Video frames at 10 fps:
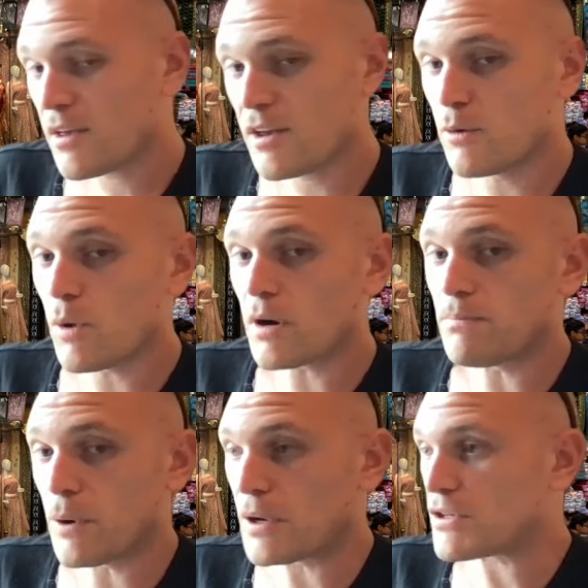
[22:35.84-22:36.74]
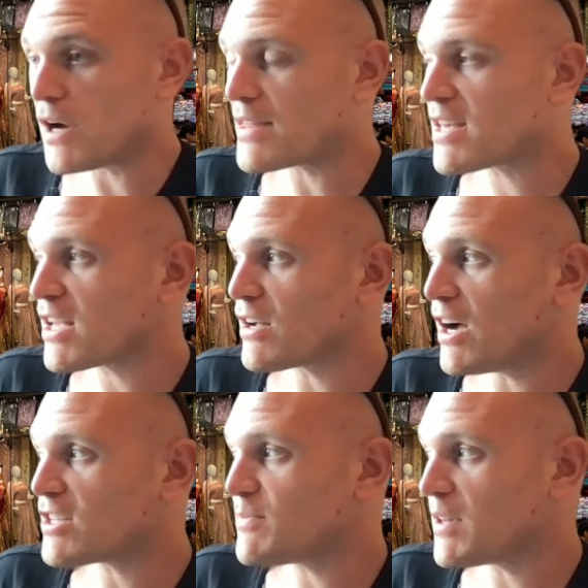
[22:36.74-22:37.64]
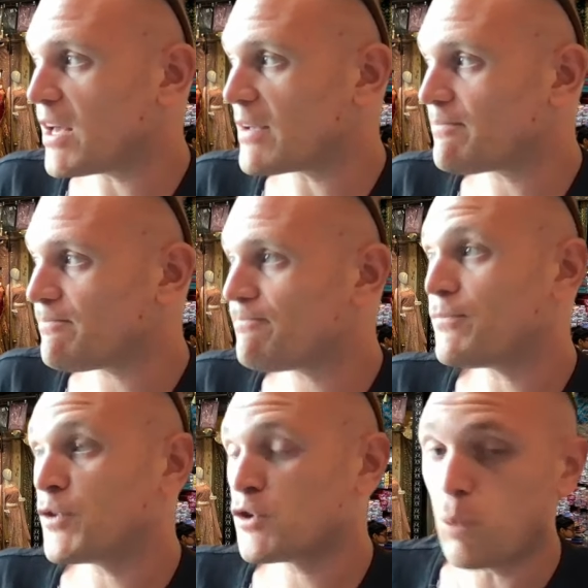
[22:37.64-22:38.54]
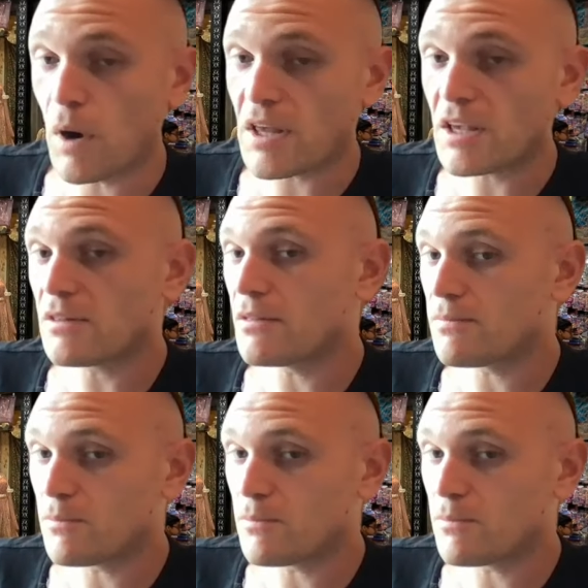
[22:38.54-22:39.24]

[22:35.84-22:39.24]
You don't want to budge. I think it cost me like 20,